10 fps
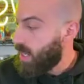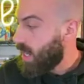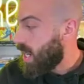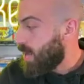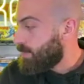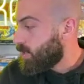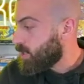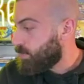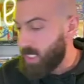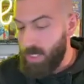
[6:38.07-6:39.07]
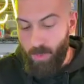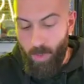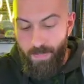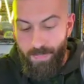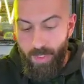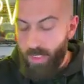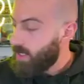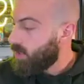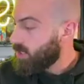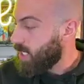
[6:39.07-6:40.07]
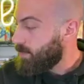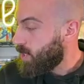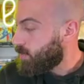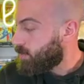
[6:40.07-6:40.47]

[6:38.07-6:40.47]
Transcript: Uh, most people, looks like most